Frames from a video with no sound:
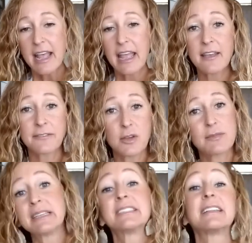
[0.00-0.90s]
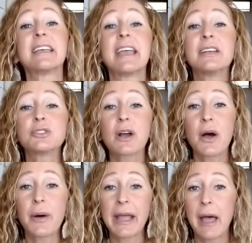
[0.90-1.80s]
If you missed the
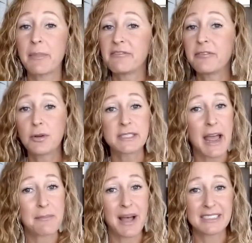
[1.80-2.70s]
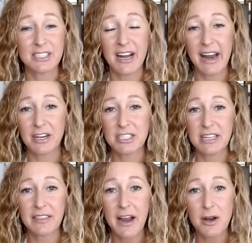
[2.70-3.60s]
intro, I am a full-time master
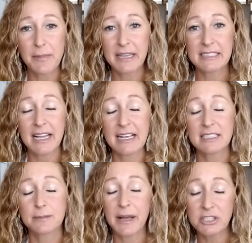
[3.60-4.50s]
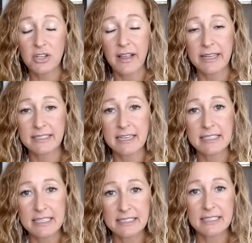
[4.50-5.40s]
energy therapist. I specialize in
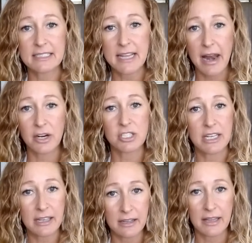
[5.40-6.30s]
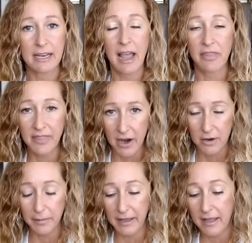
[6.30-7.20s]
distance energy healing and
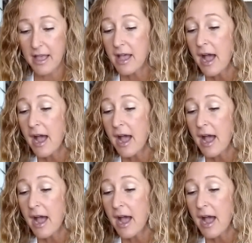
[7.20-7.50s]
therapy.